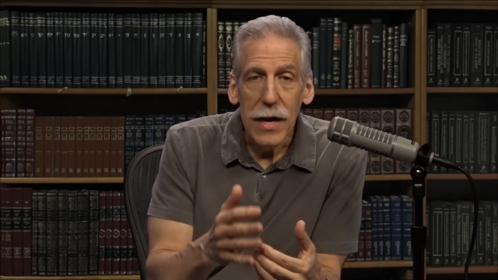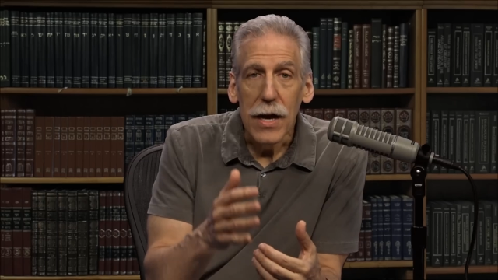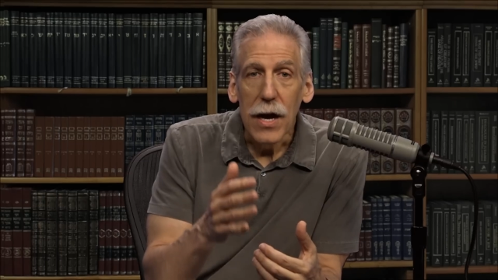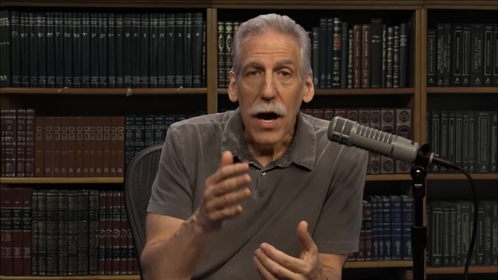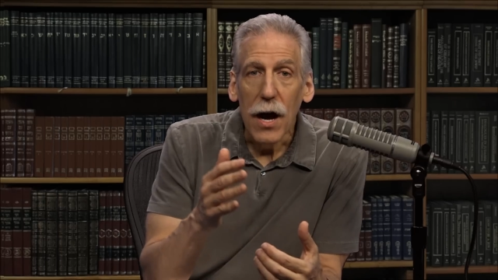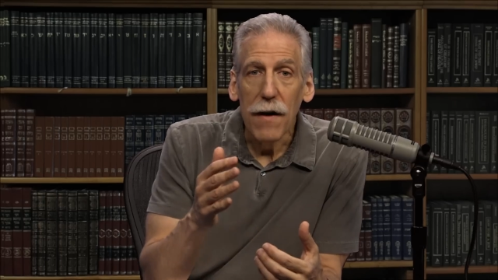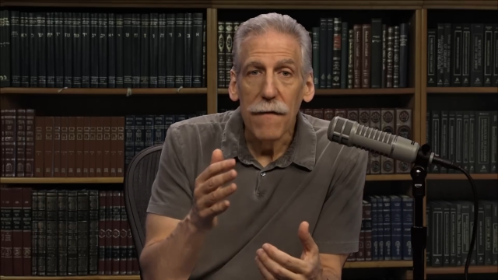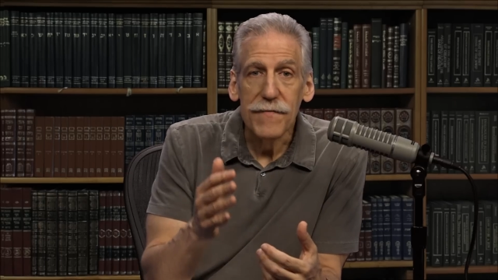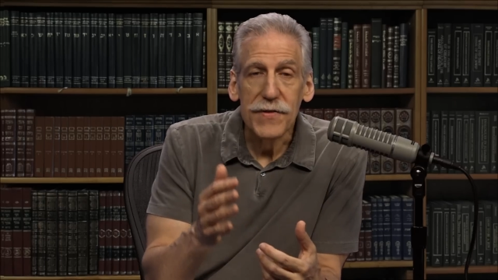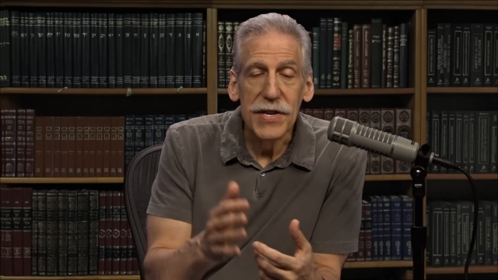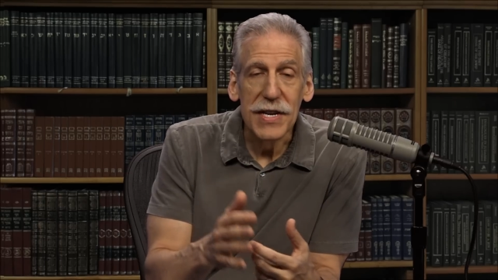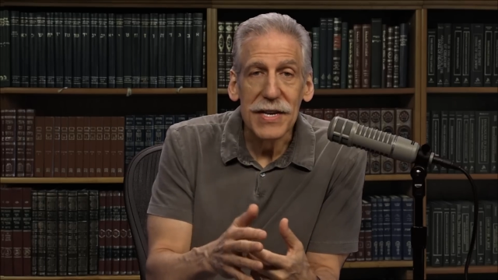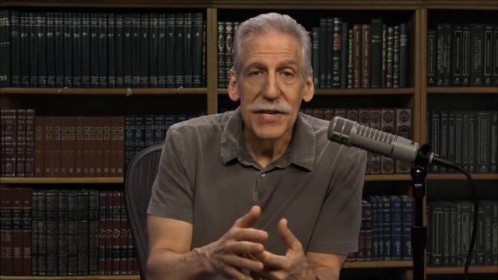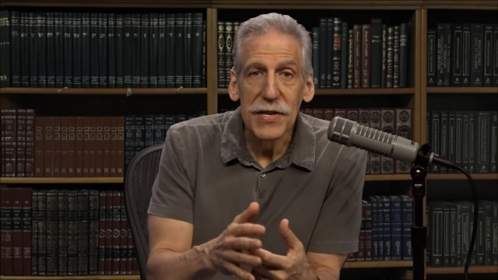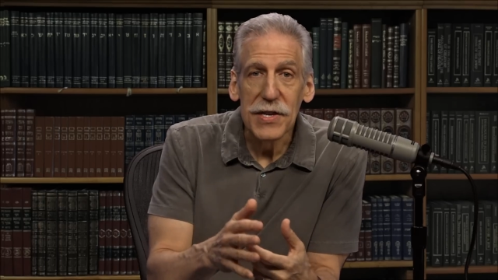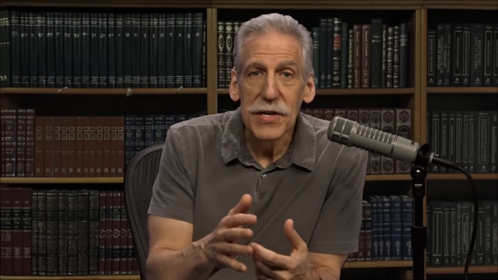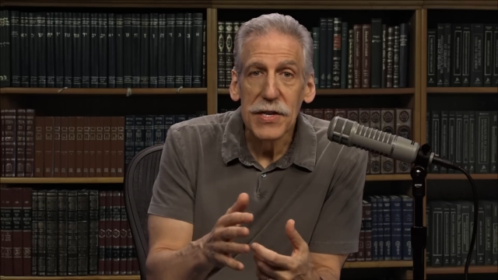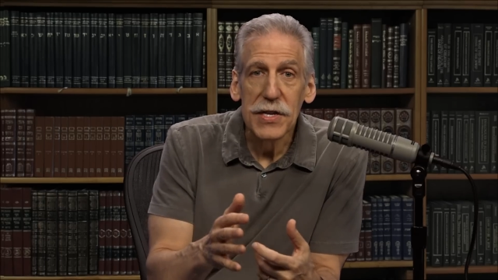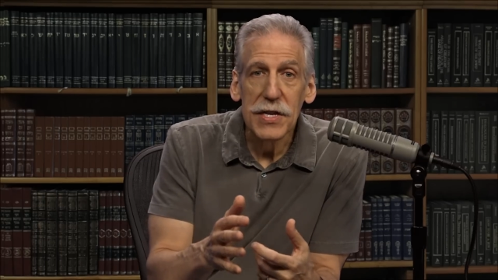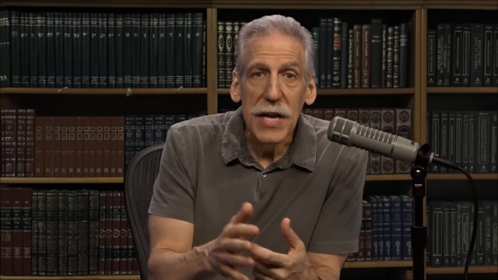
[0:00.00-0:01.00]
of
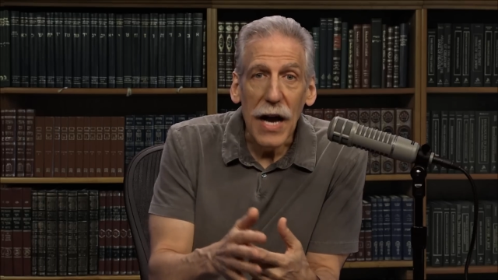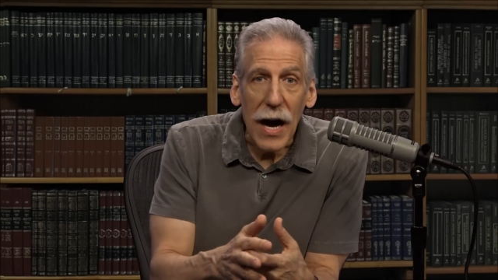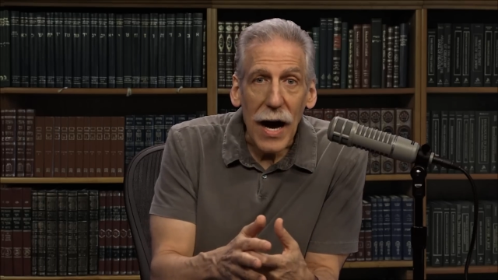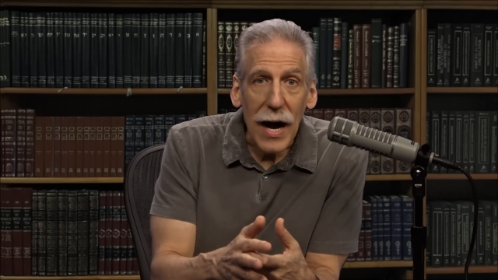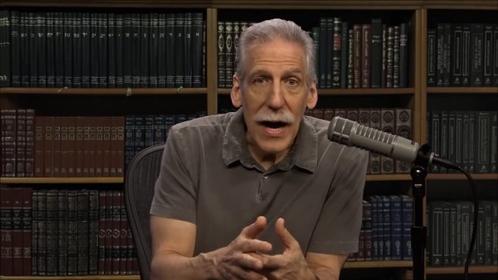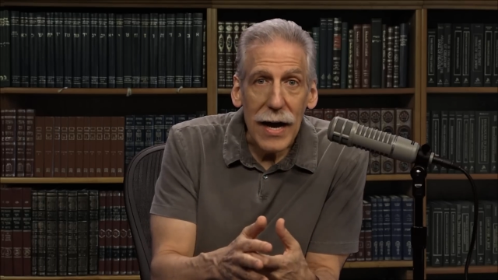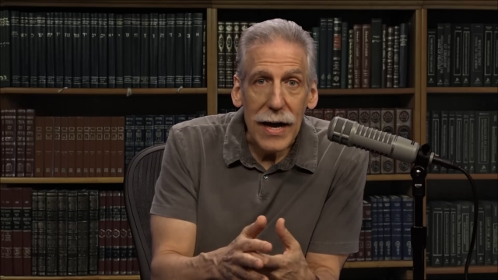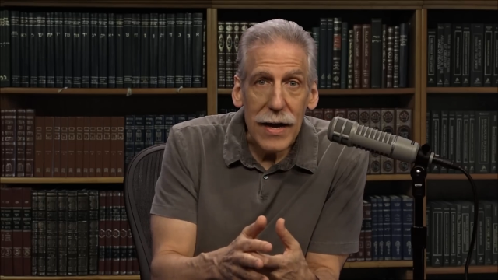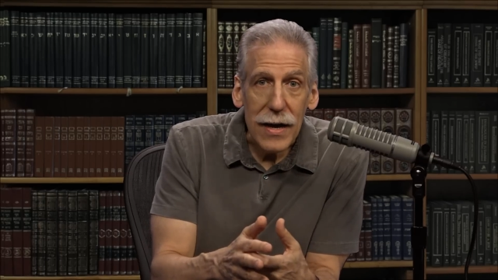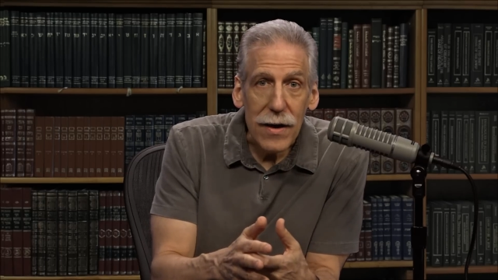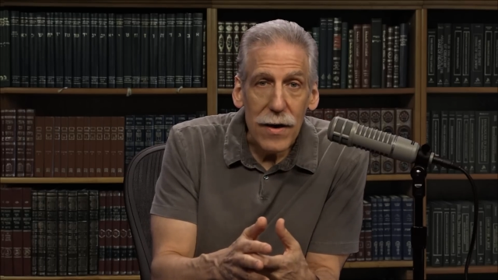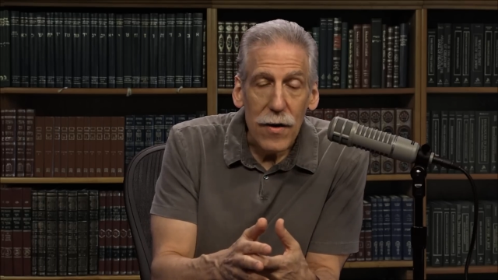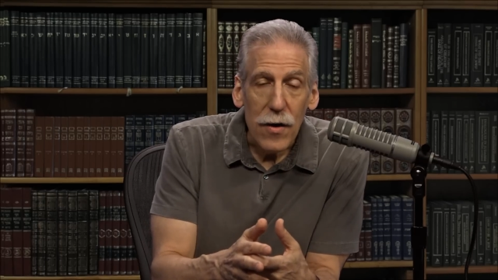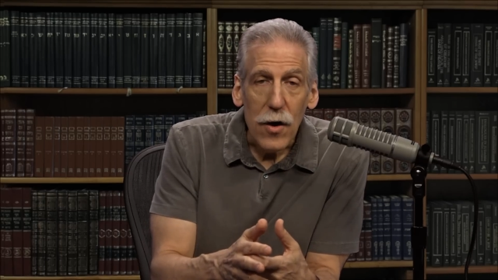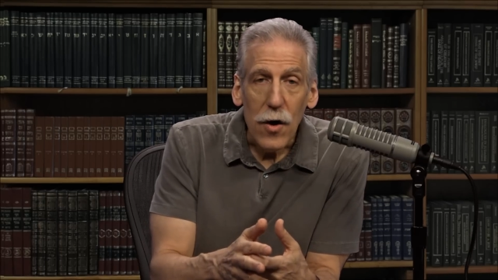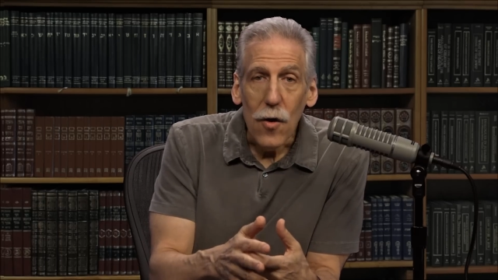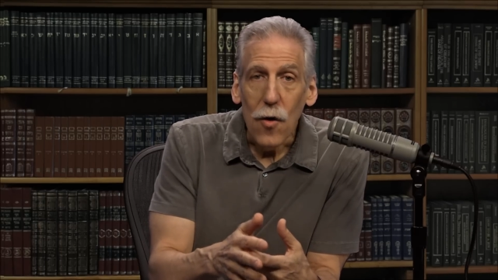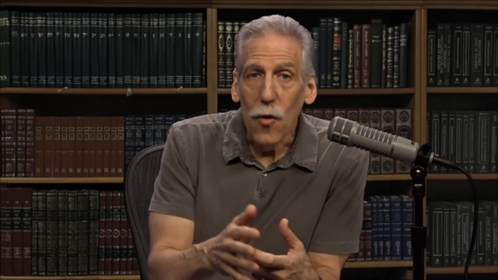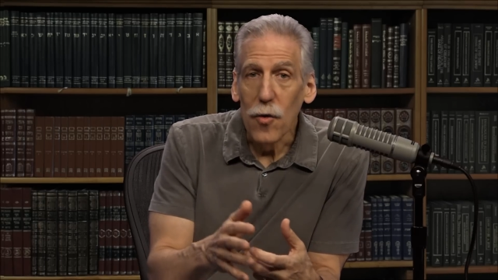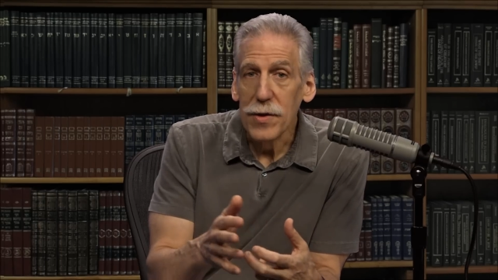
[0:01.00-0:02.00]
Jesus dying,
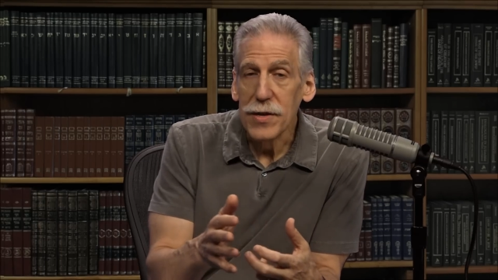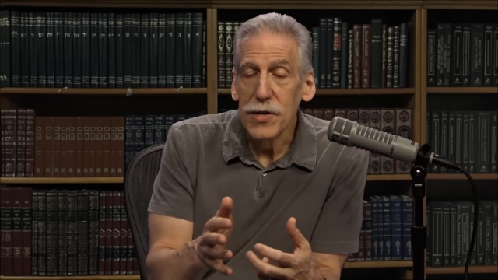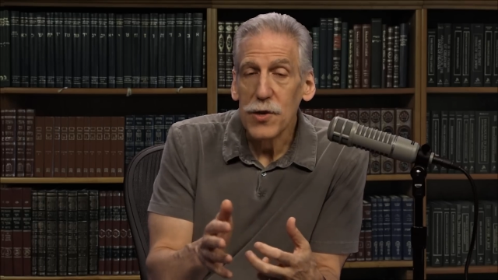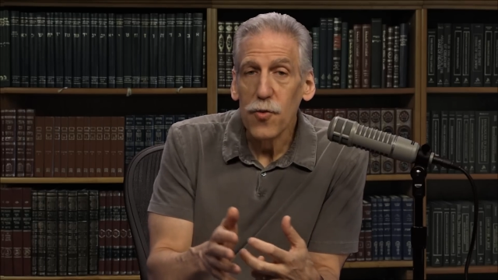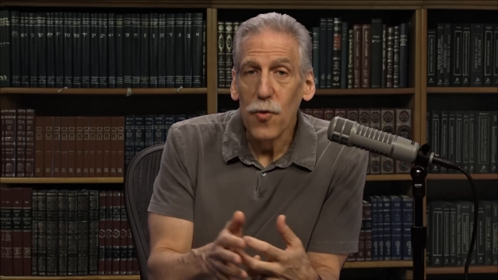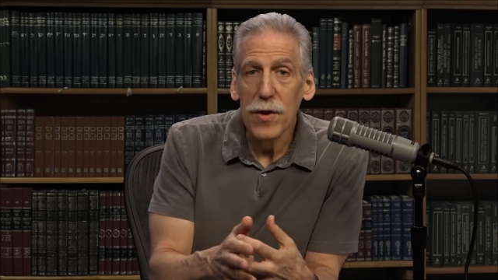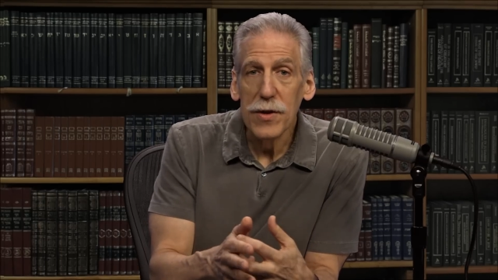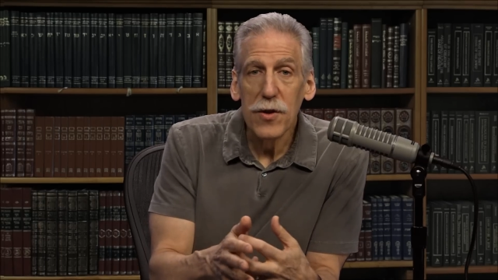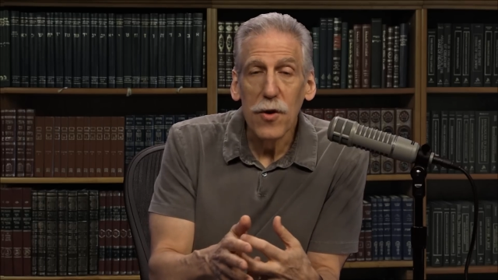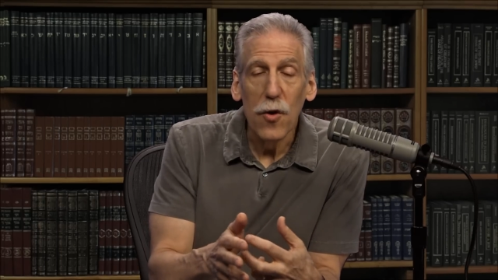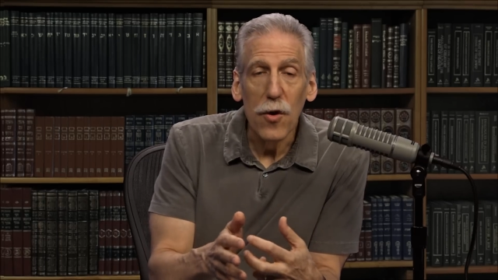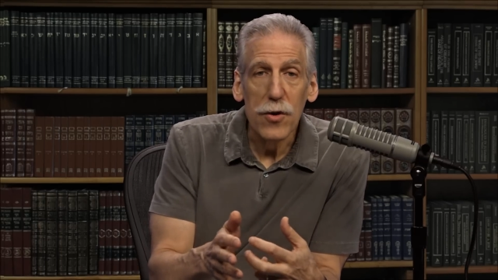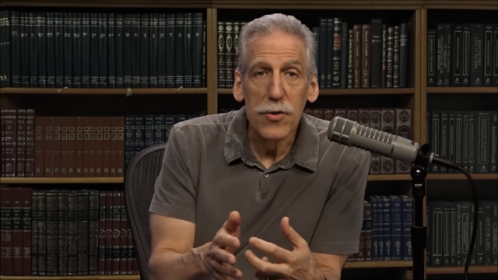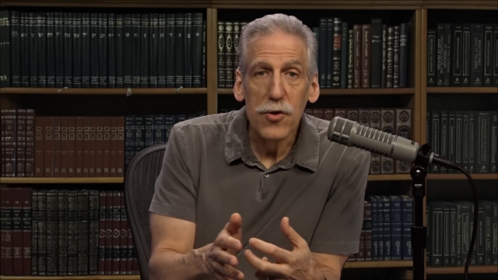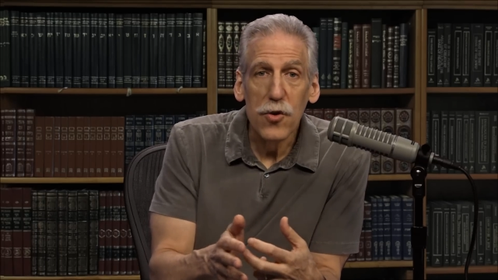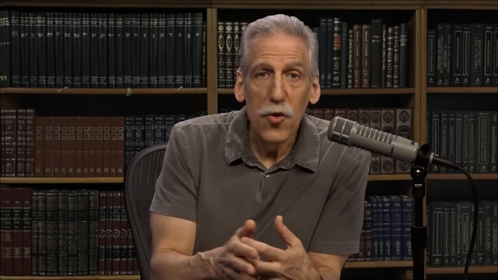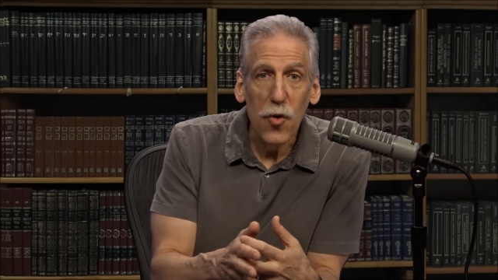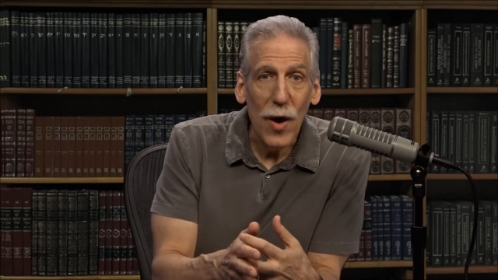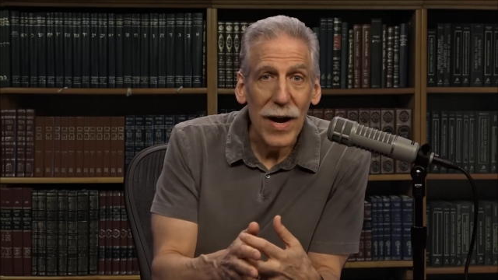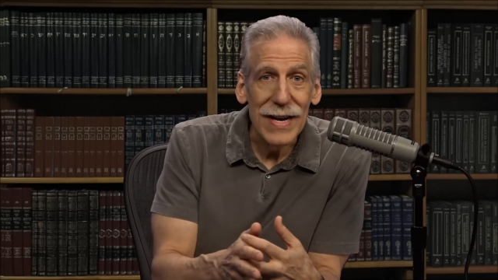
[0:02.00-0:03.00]
or this one called
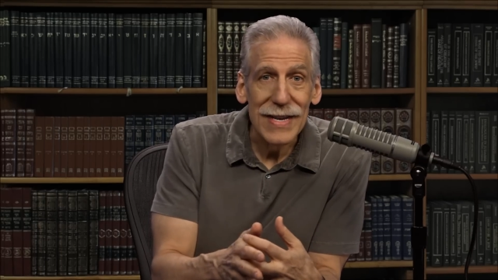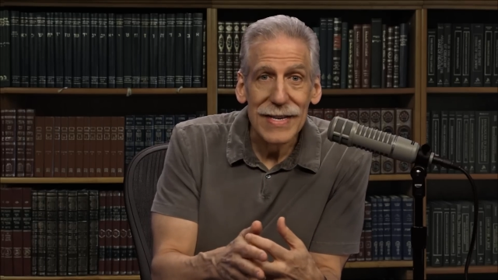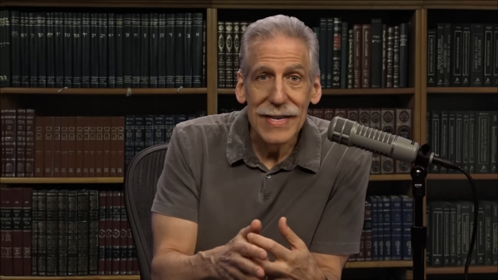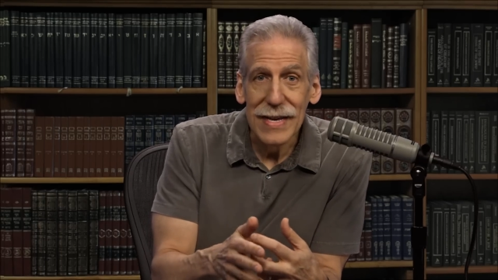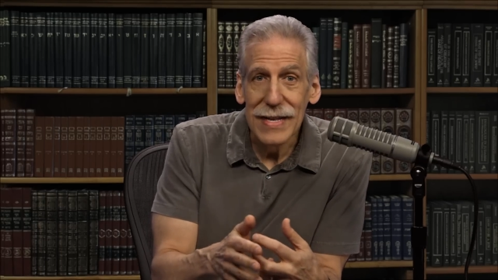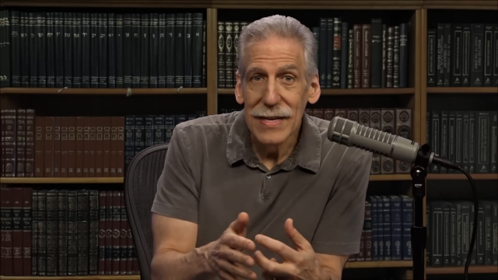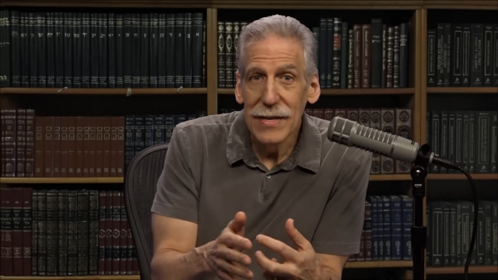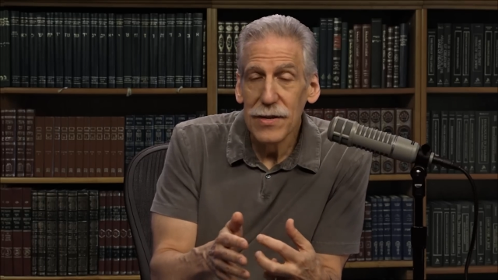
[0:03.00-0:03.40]
Christ,